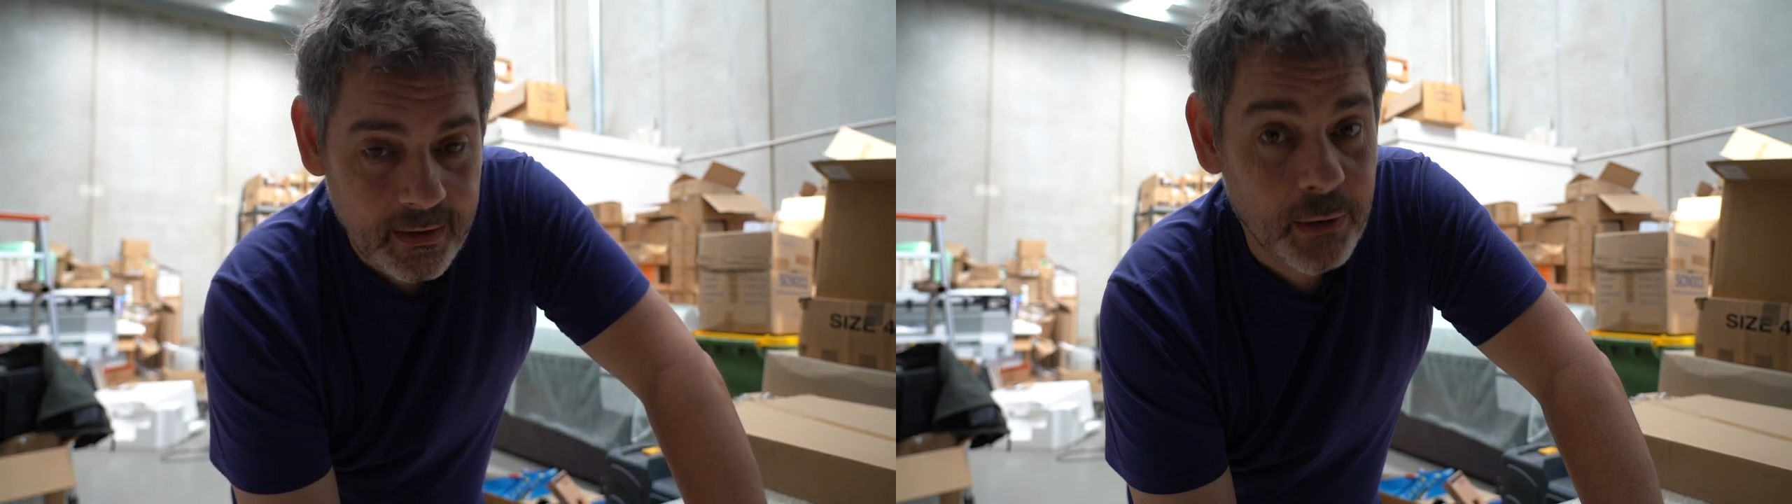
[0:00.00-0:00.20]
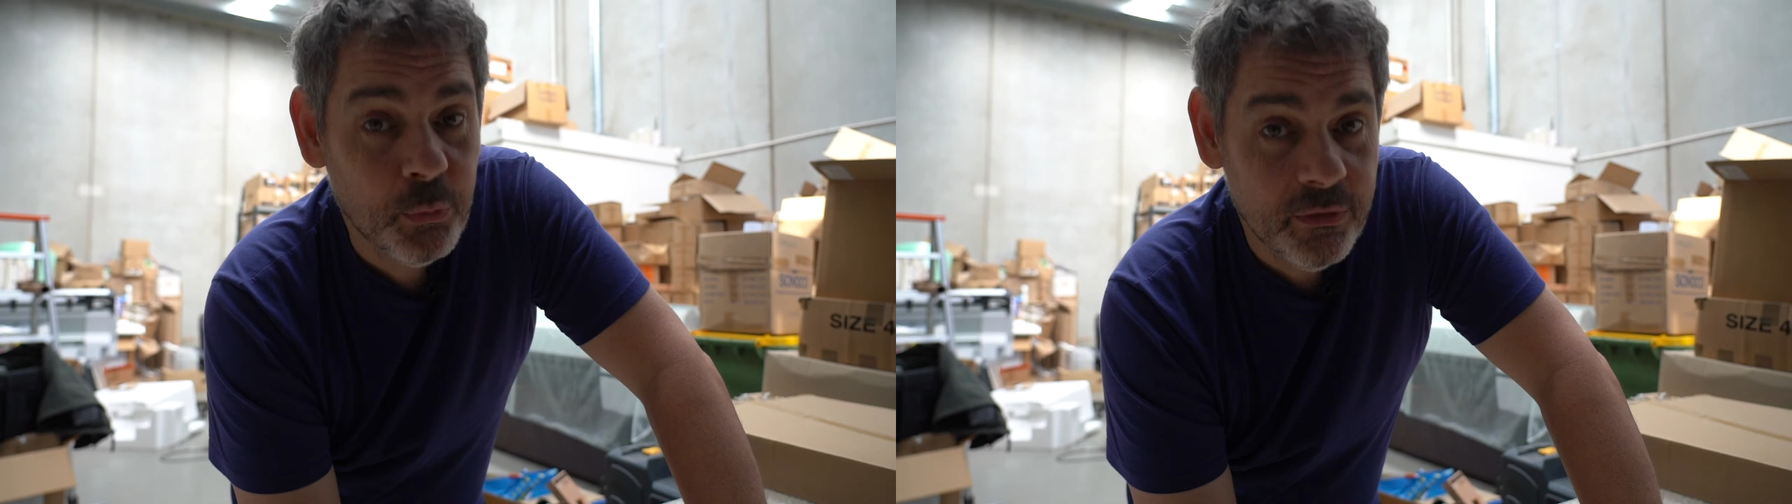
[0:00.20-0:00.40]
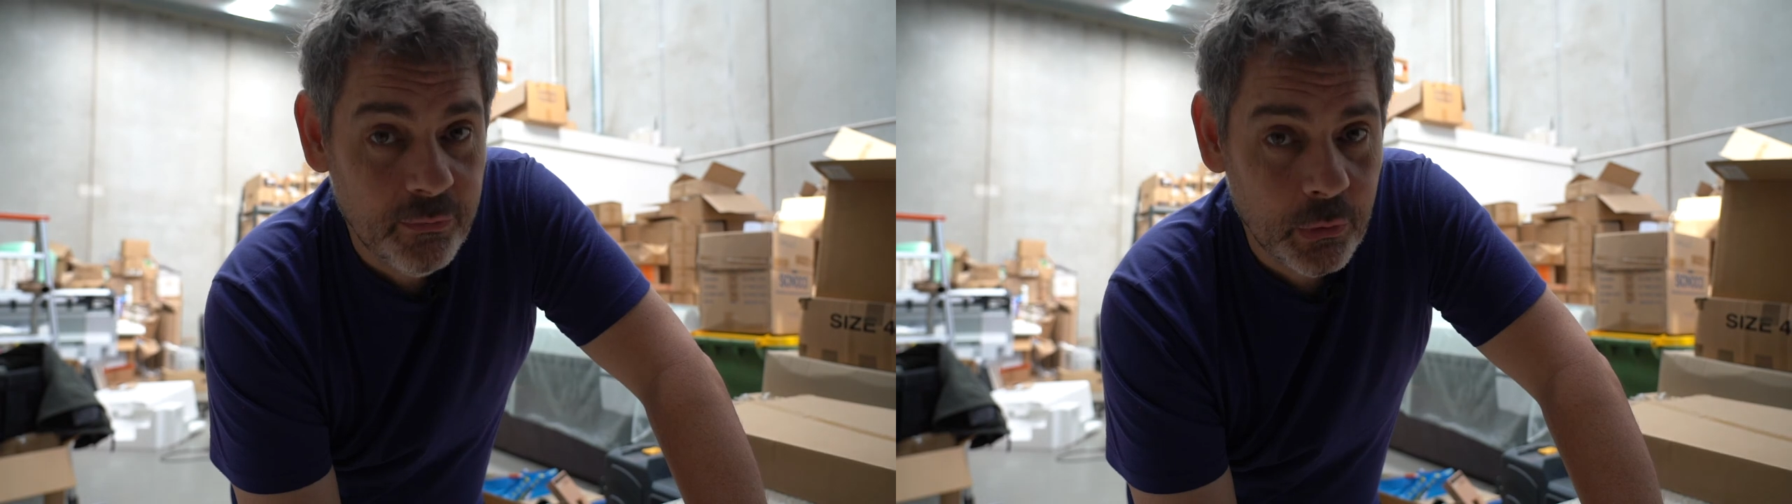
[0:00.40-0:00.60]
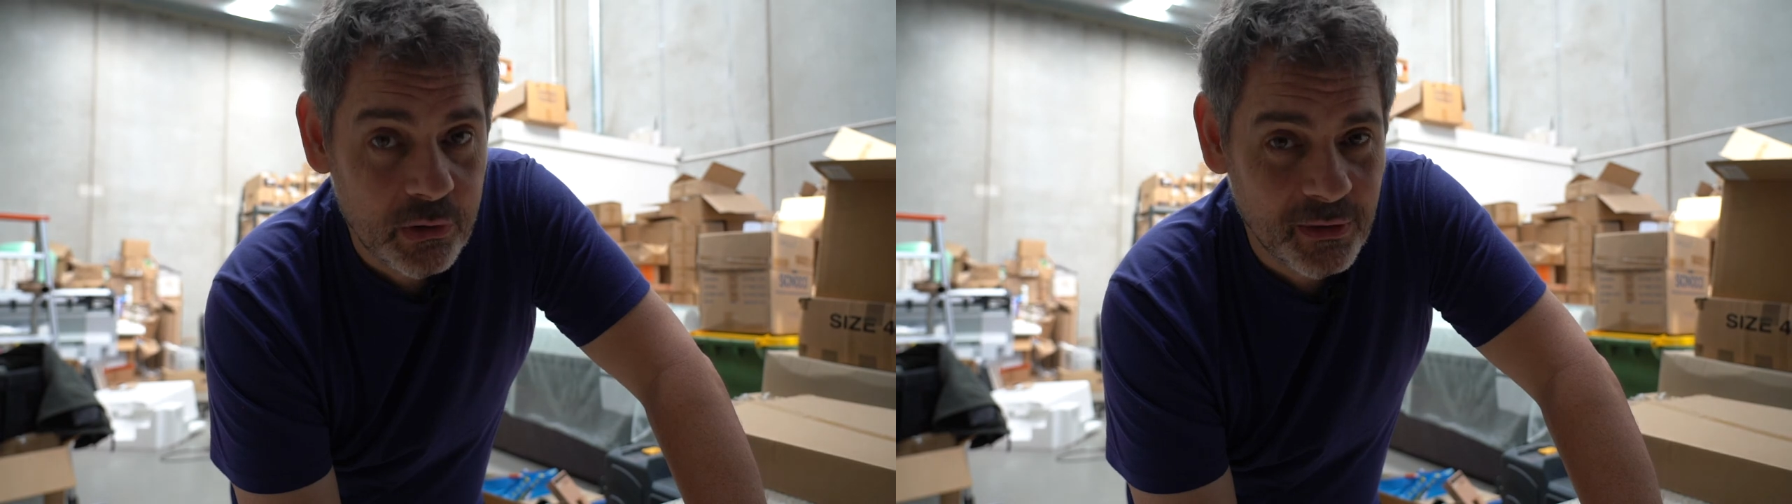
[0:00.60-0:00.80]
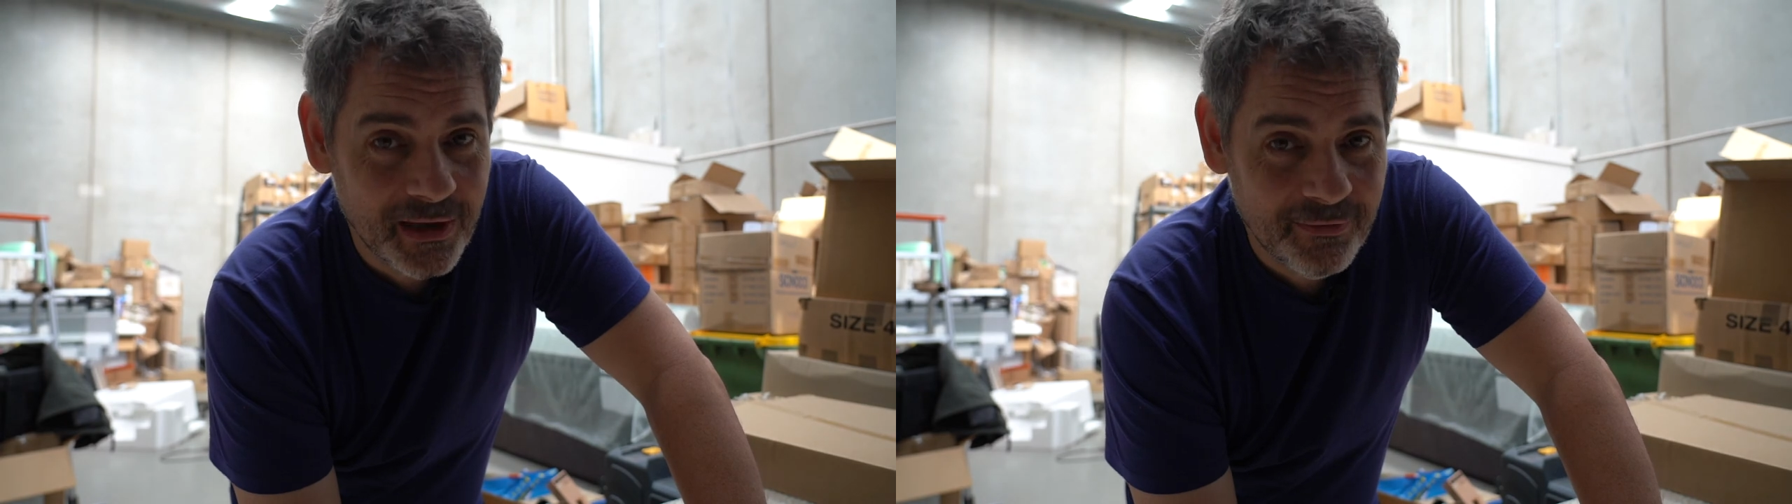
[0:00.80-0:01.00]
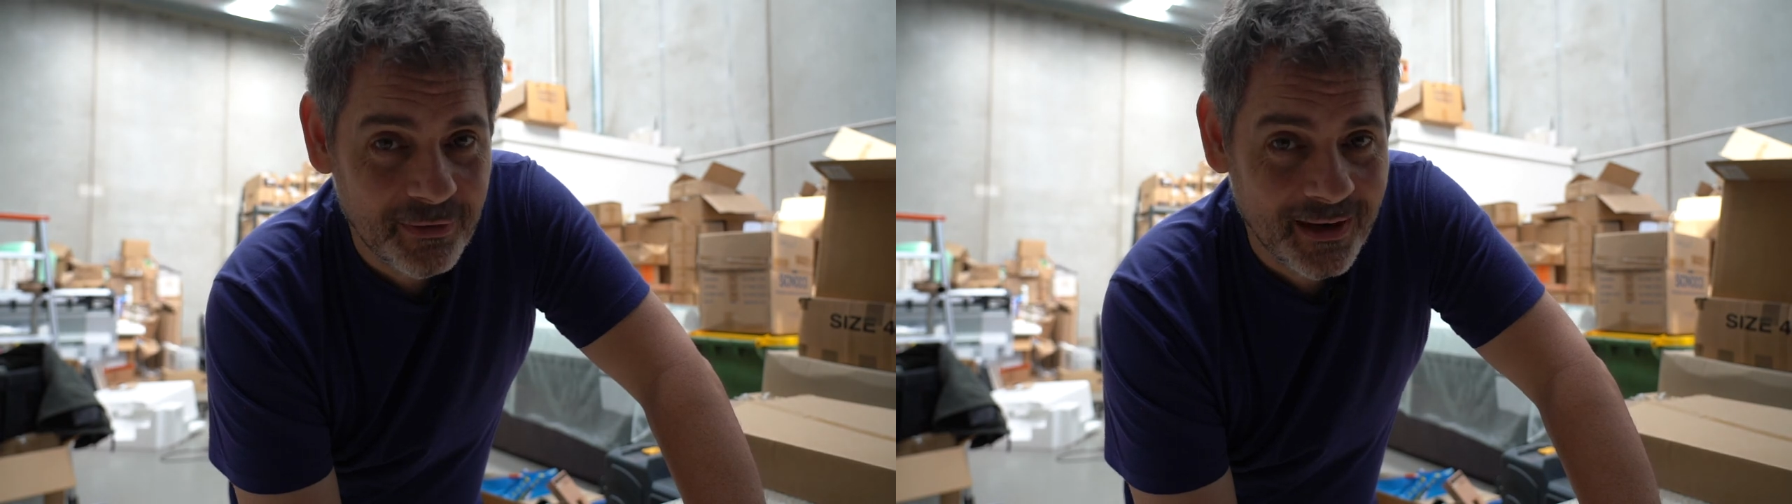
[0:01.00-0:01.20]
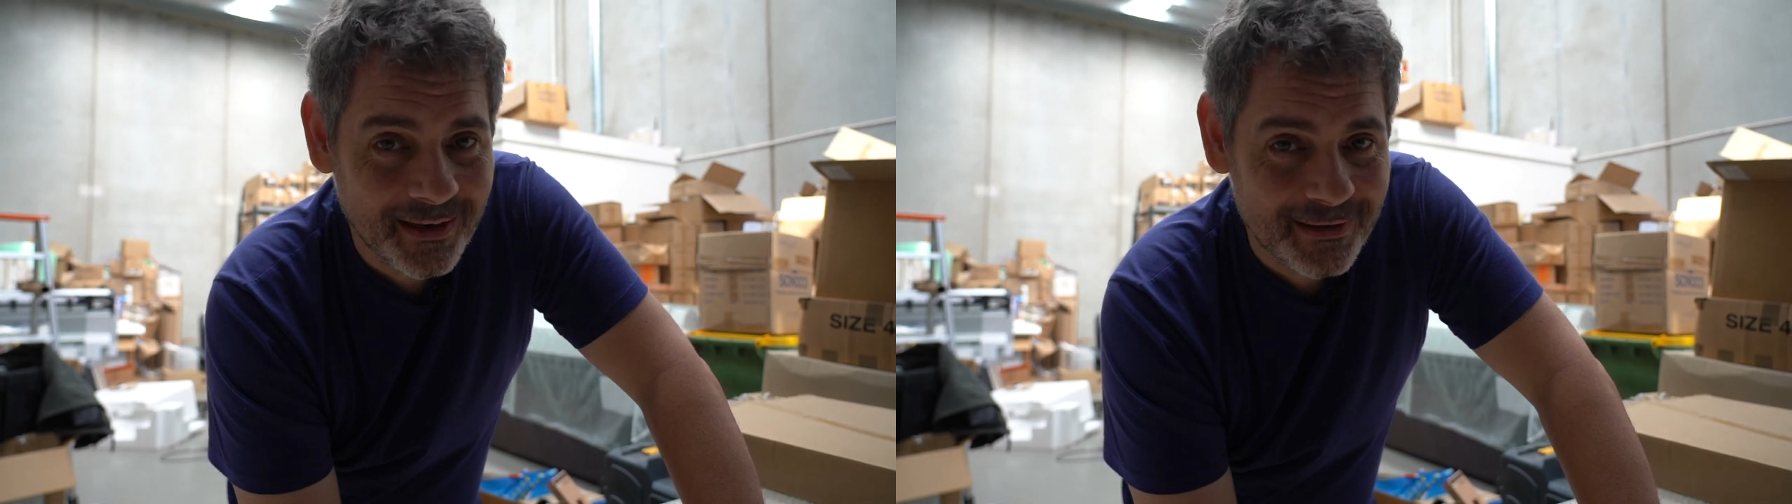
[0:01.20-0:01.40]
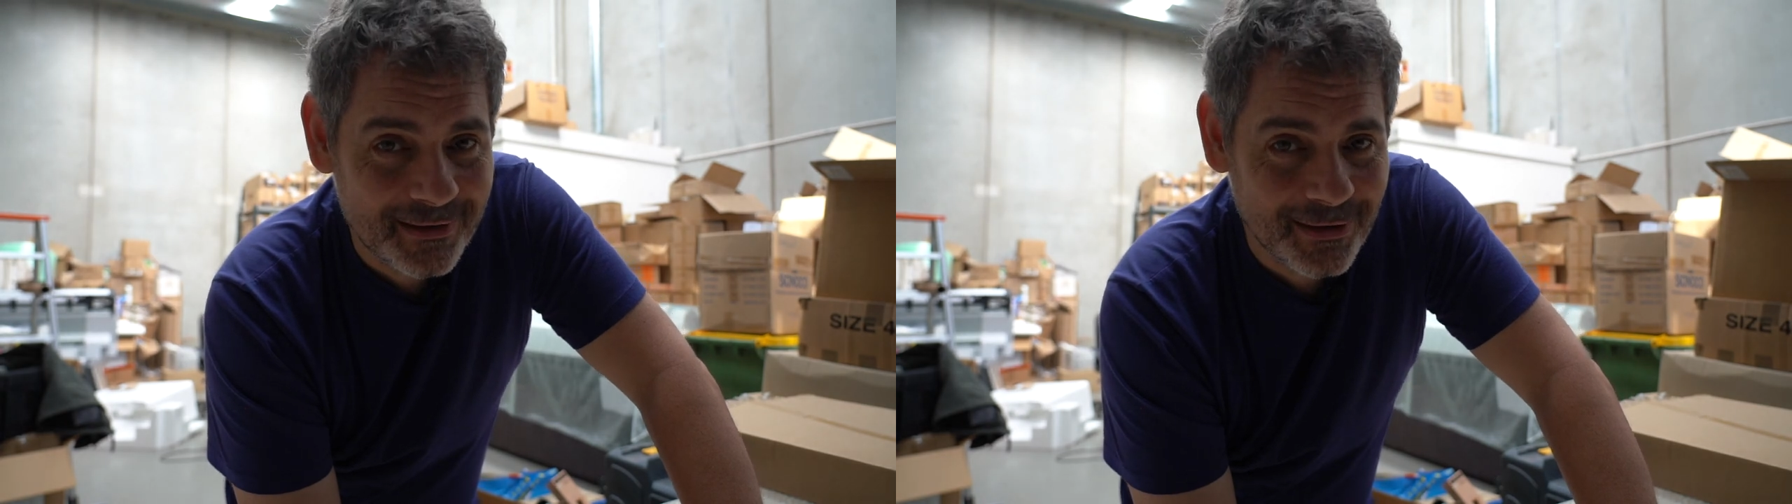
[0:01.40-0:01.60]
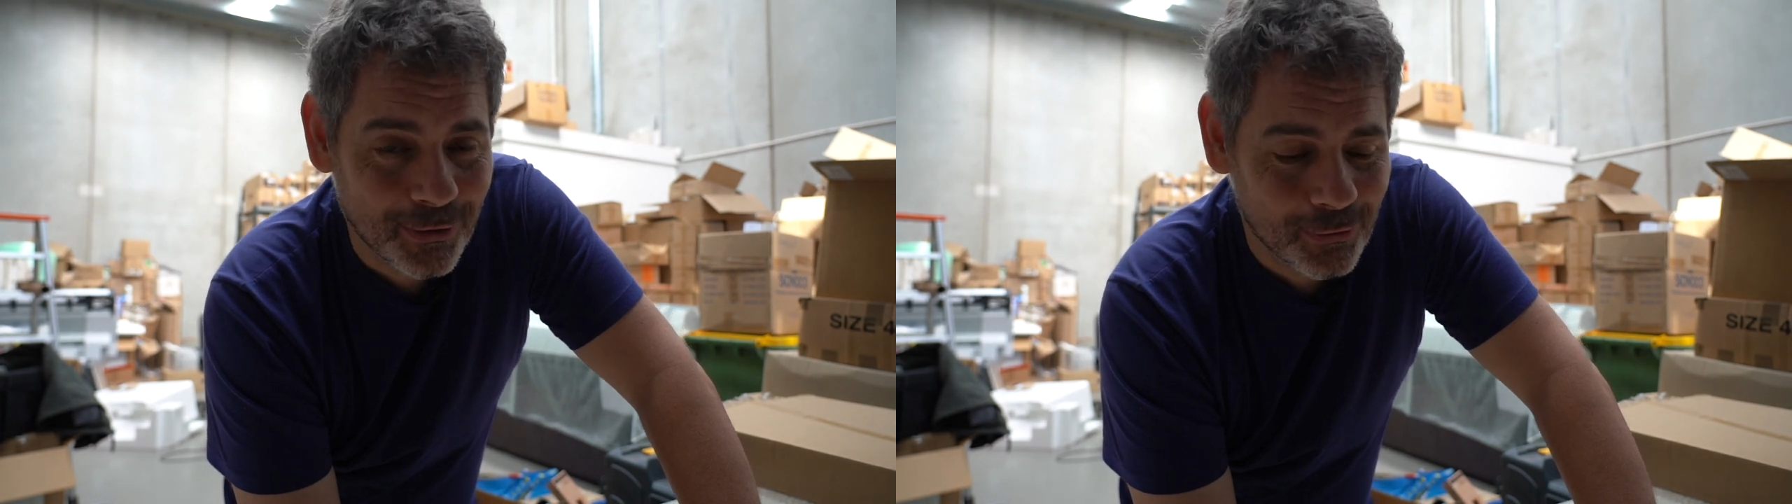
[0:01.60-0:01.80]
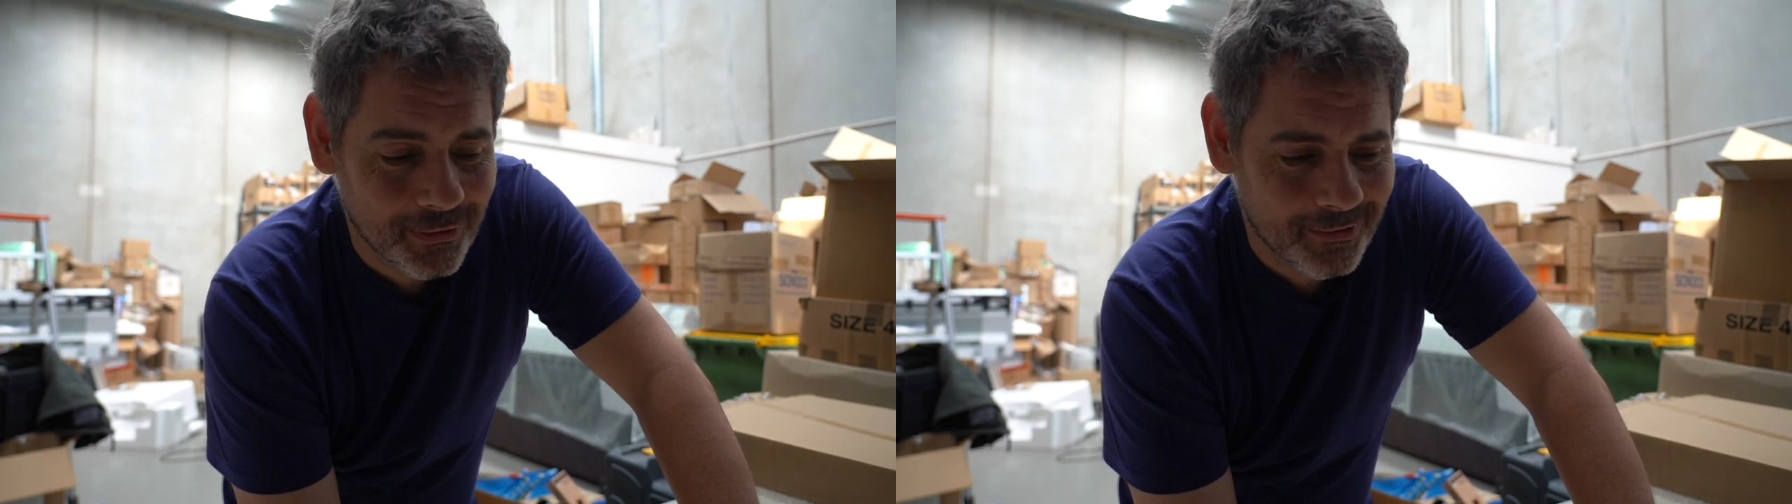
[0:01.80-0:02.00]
It would have ruined me if it hadn't sold.